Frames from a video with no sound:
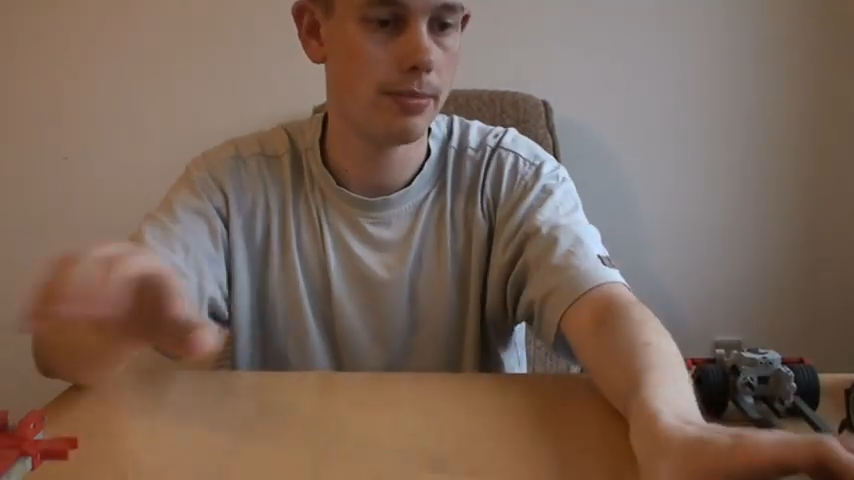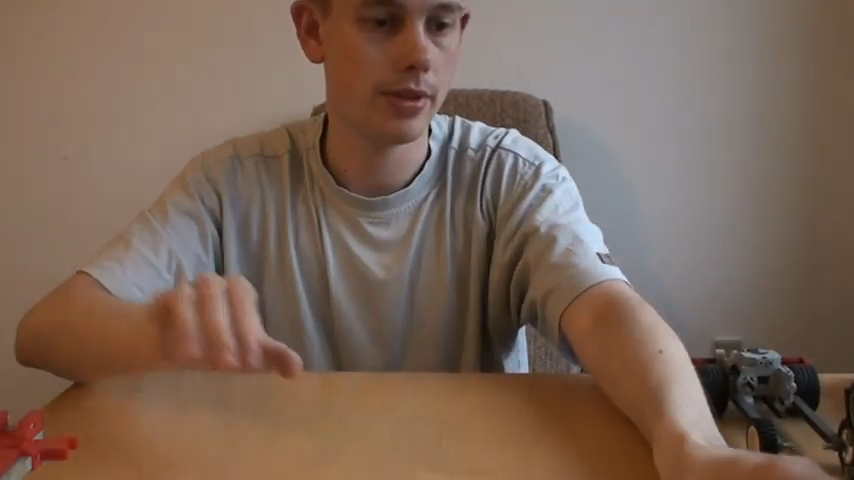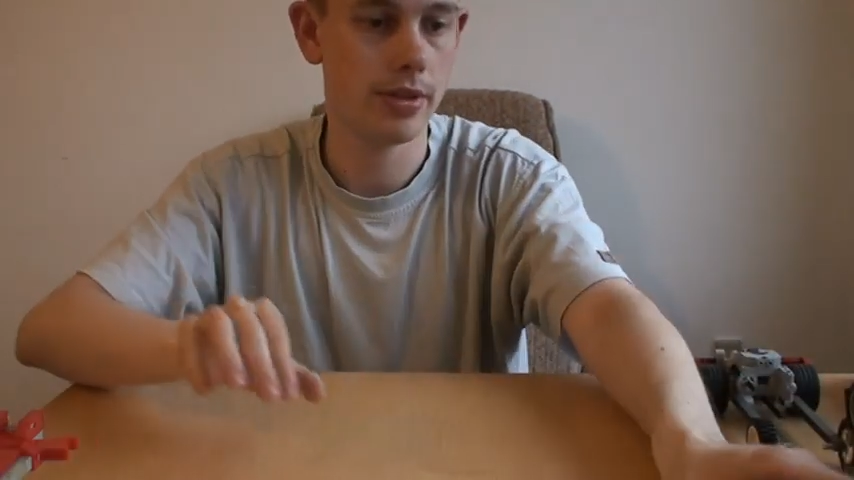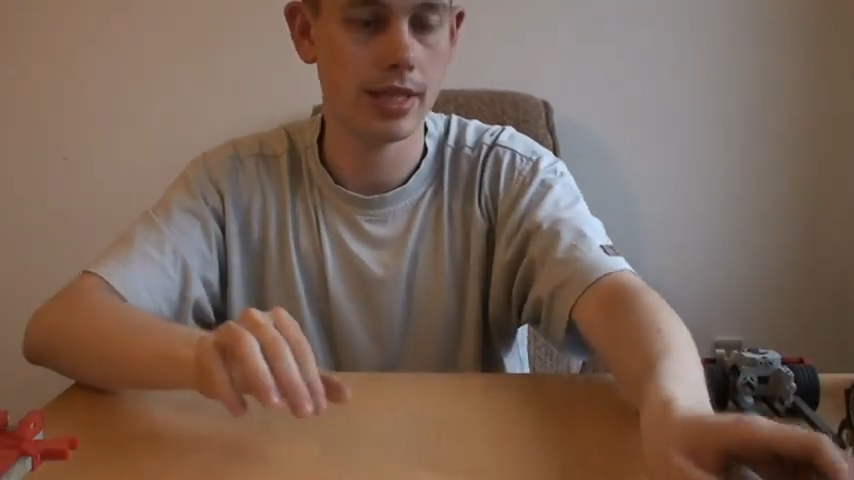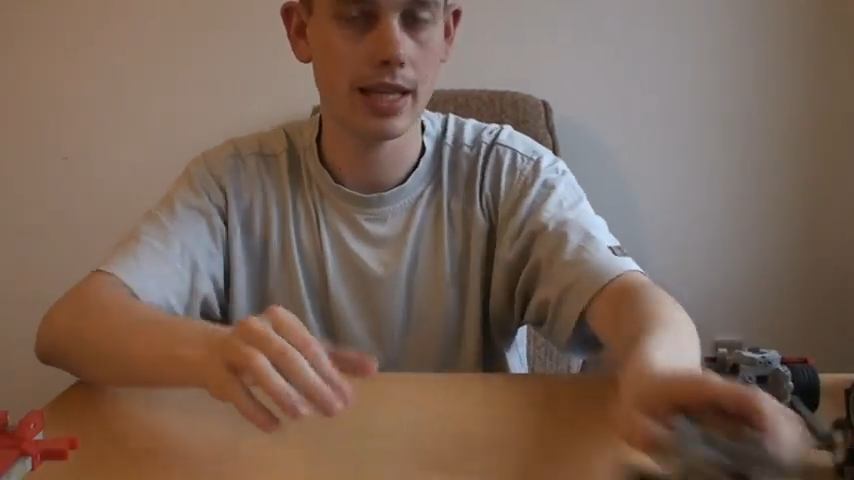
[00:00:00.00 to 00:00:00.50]

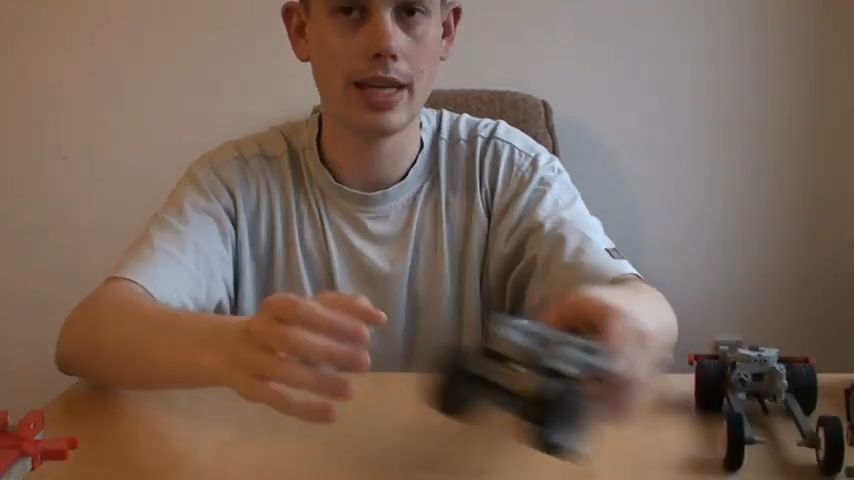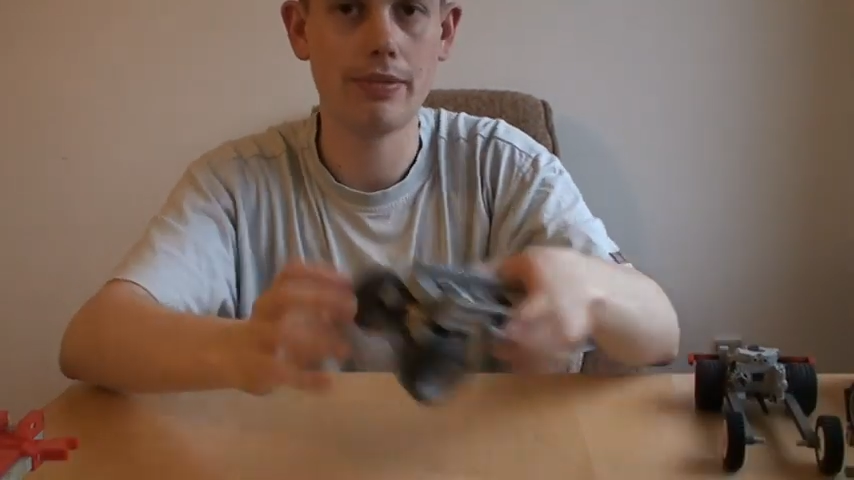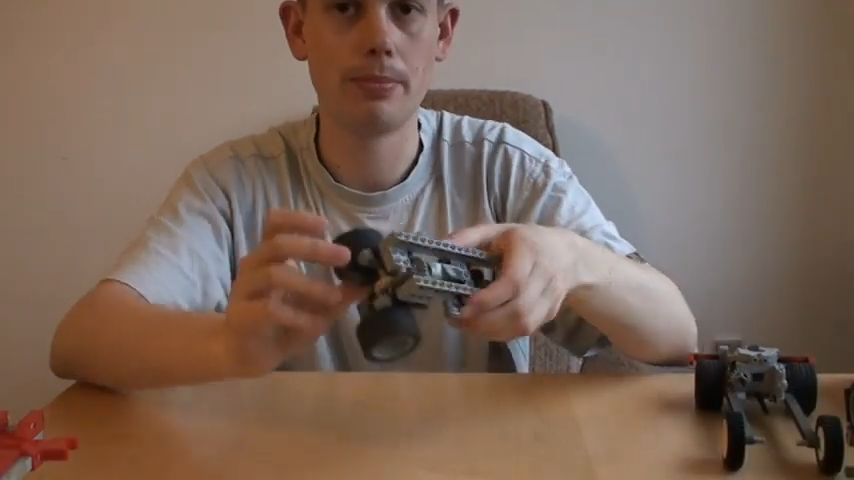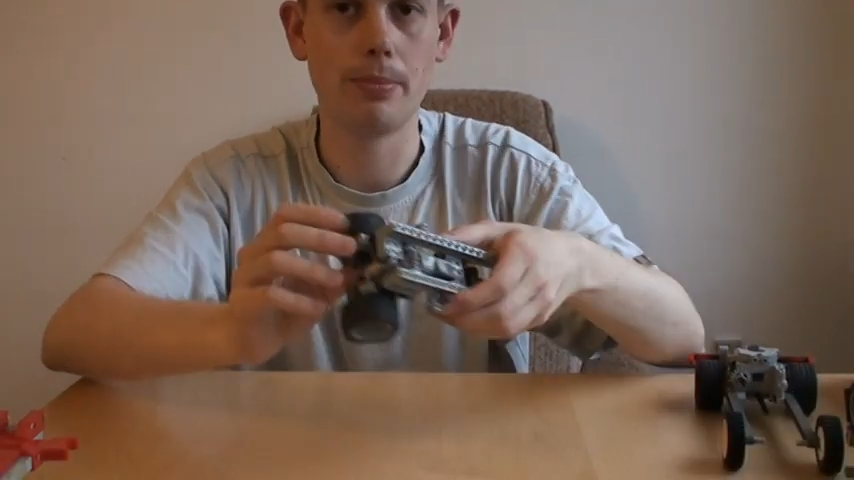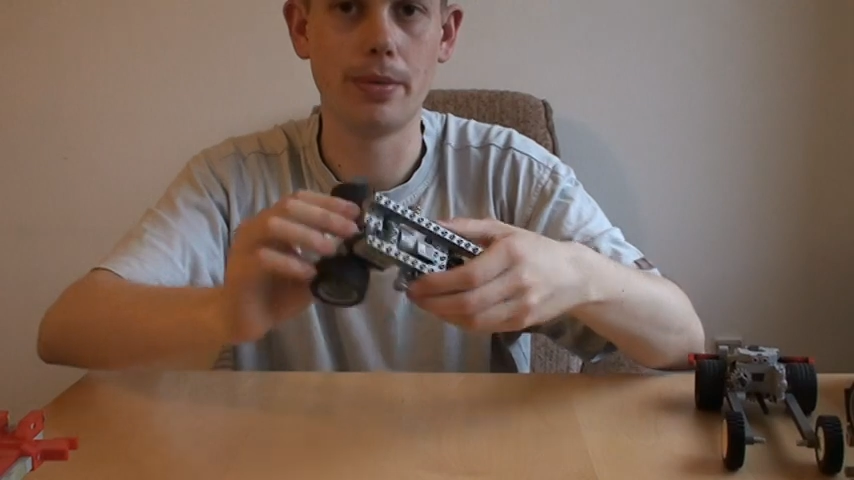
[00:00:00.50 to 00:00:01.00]
because I
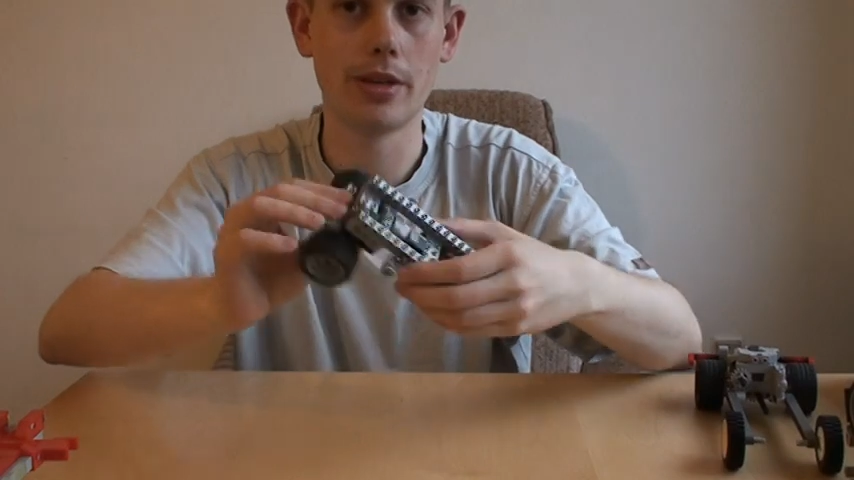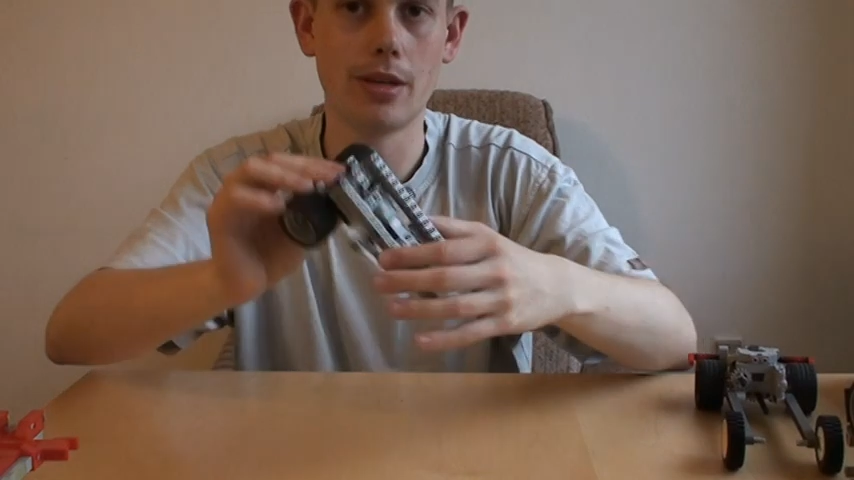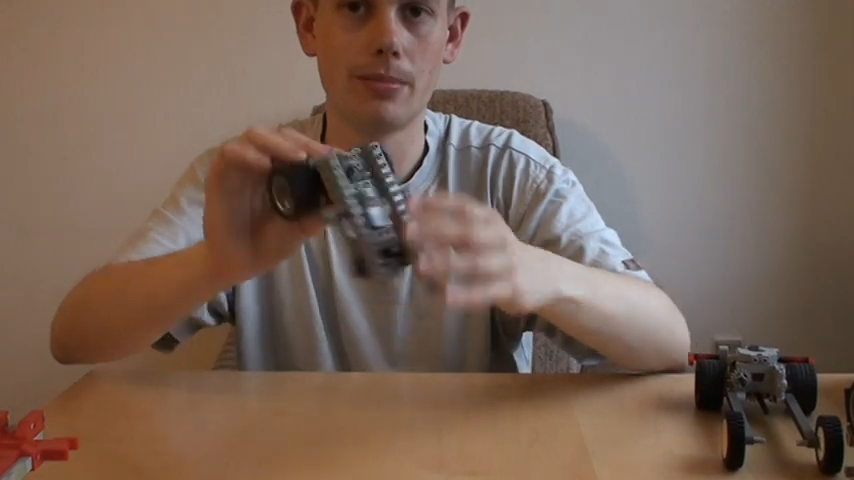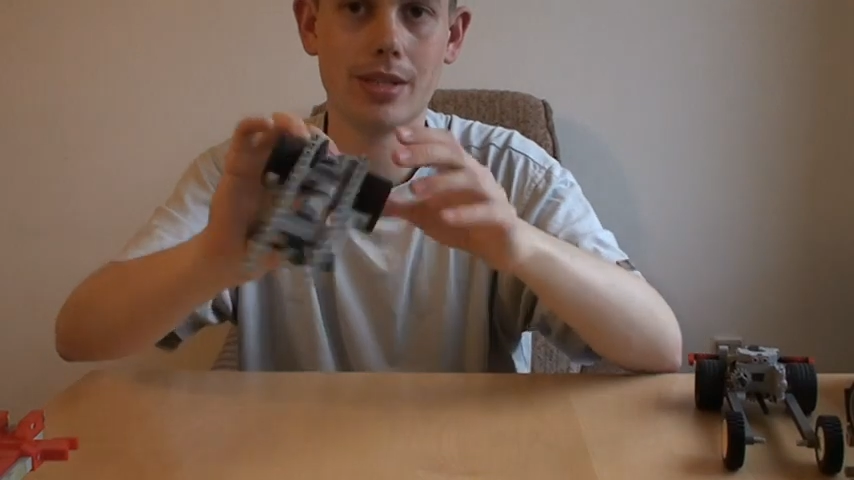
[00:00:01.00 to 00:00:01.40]
have a mock-up